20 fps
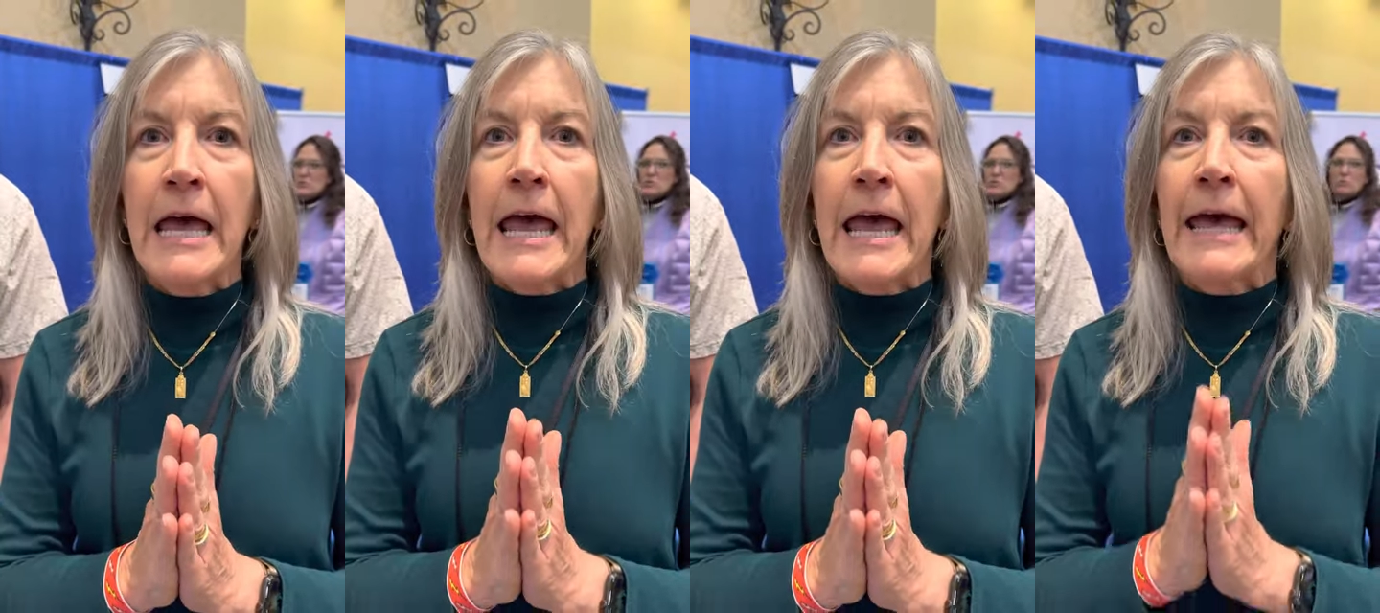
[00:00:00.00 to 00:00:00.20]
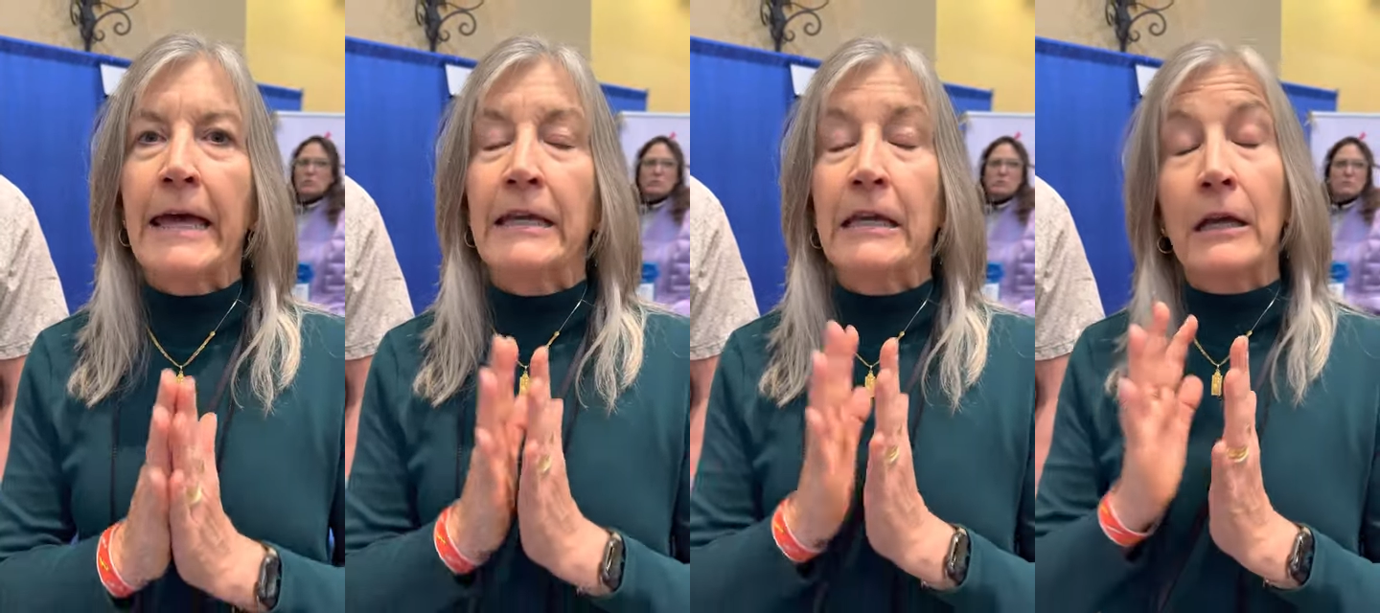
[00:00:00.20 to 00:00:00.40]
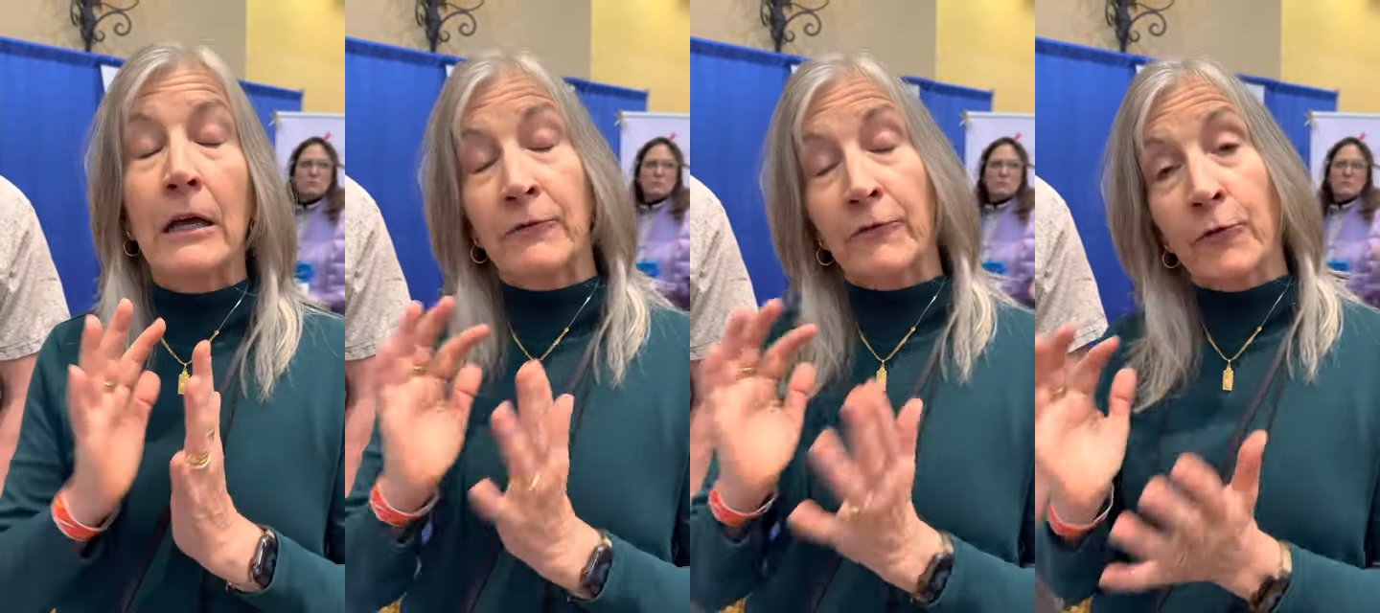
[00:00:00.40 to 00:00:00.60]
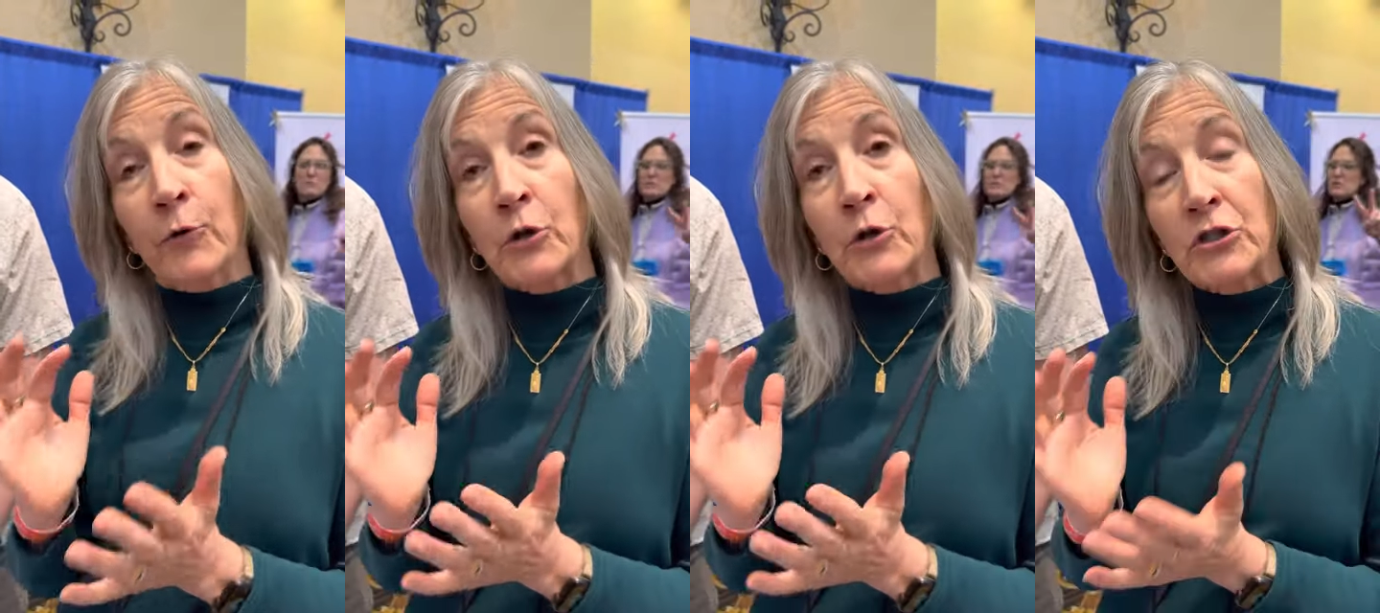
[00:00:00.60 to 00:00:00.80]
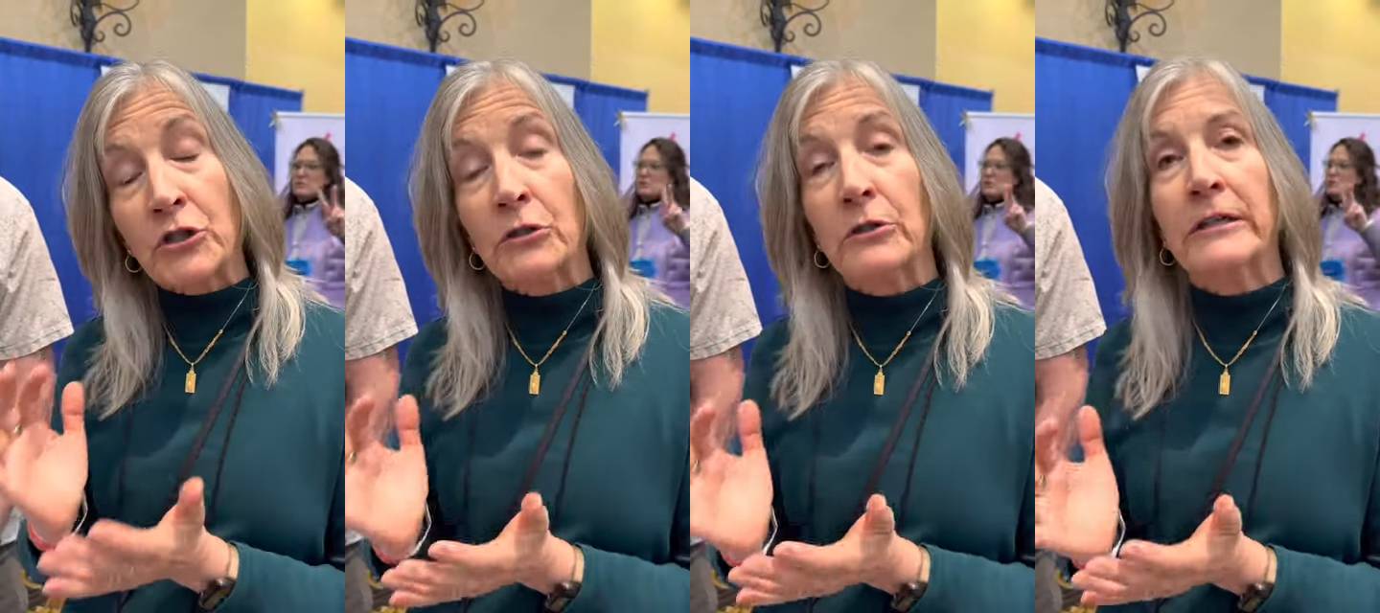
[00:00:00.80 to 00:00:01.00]
And
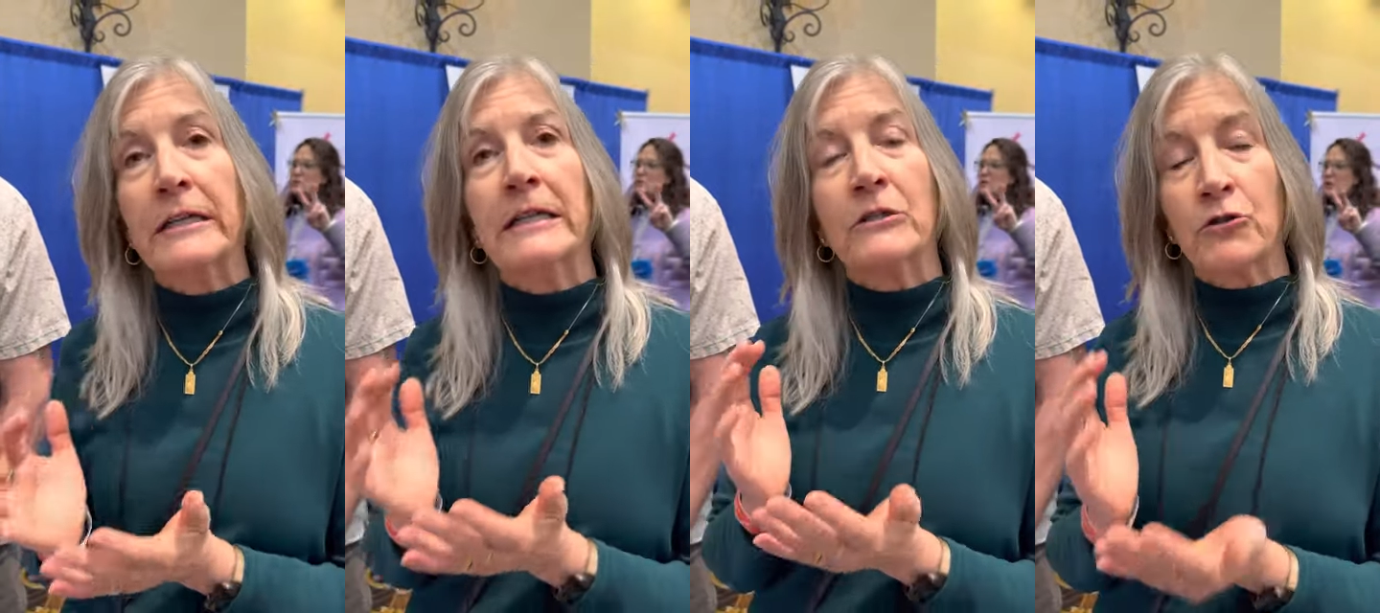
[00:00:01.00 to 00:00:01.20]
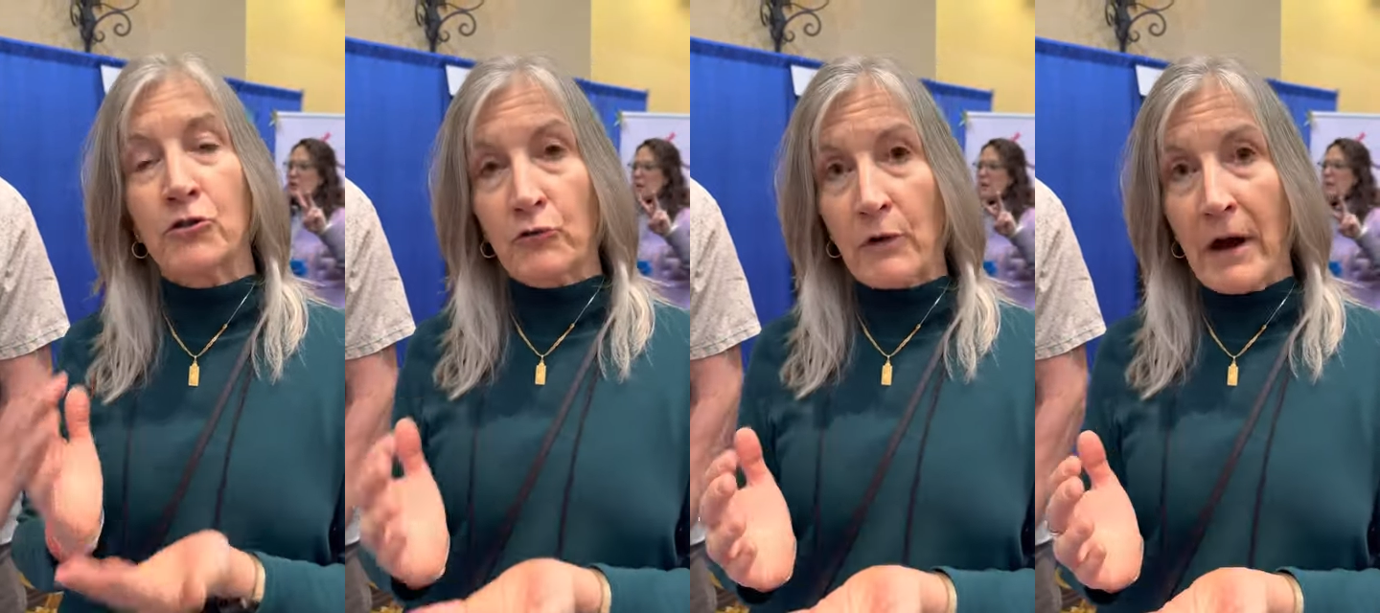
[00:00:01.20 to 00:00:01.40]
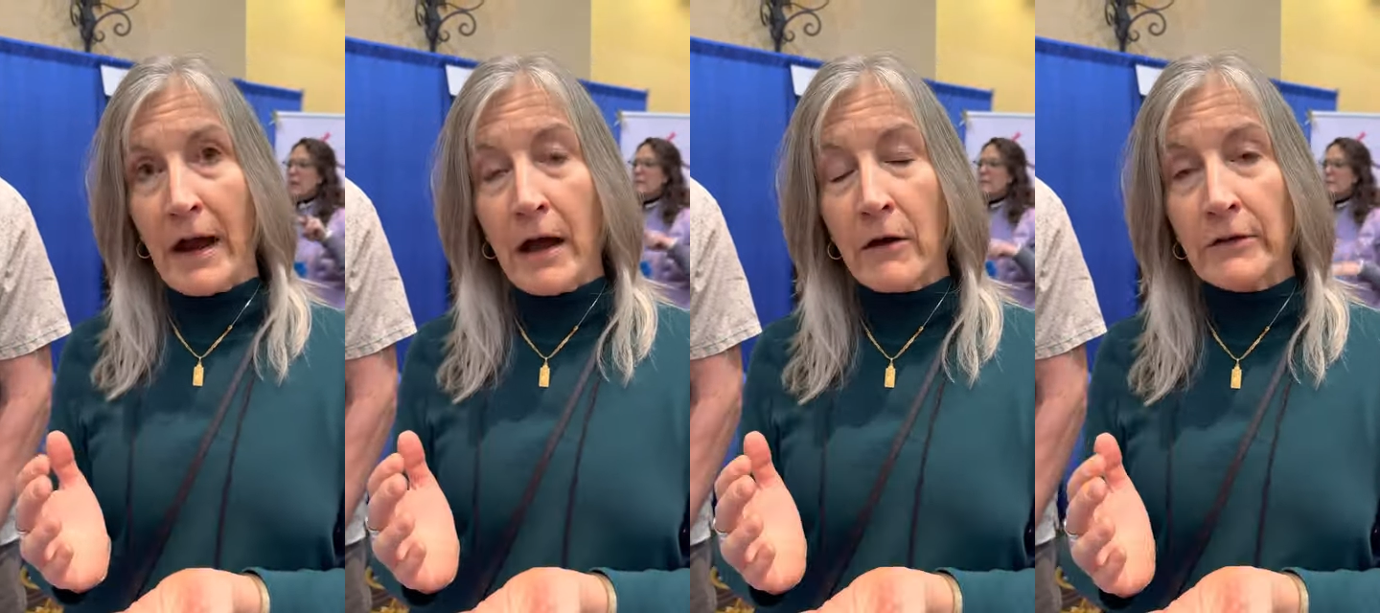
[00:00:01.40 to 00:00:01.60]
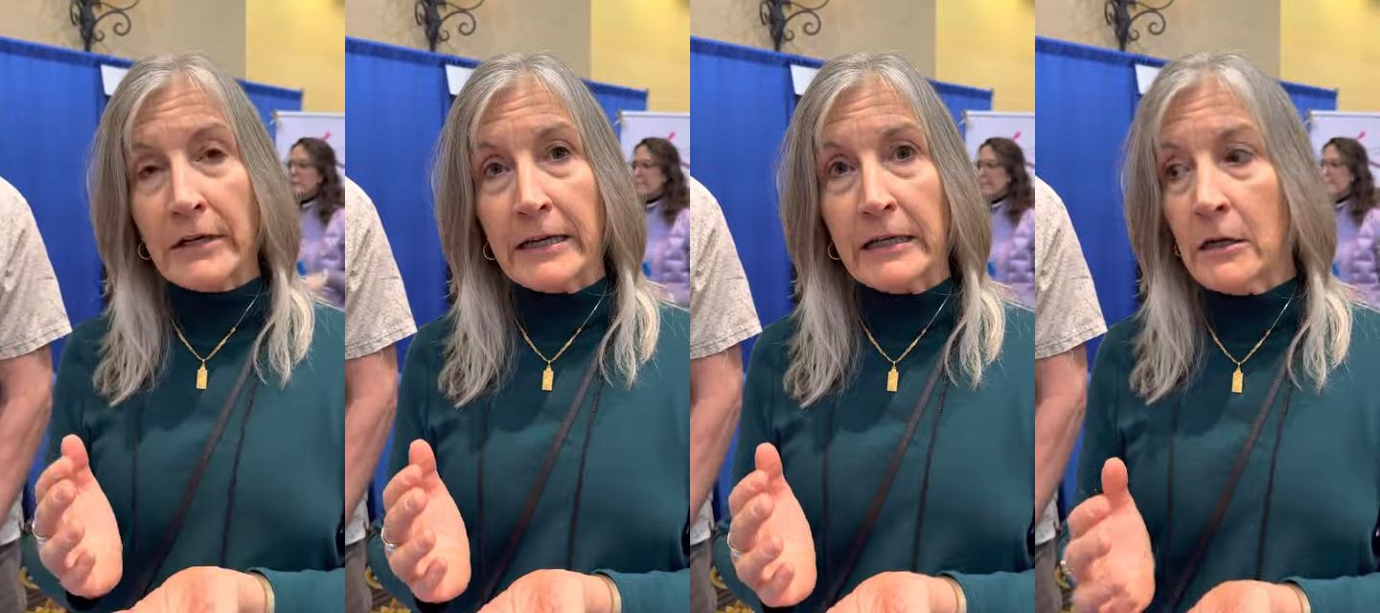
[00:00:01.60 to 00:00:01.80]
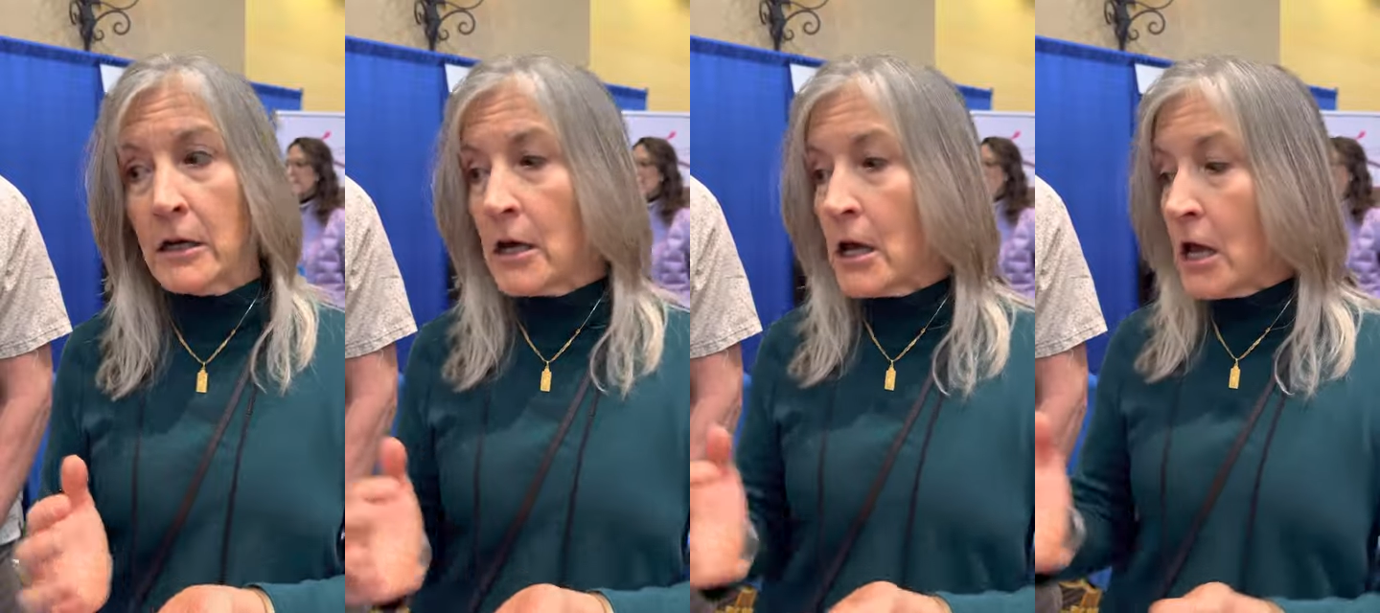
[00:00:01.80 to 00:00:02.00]
unfortunately, in drowning,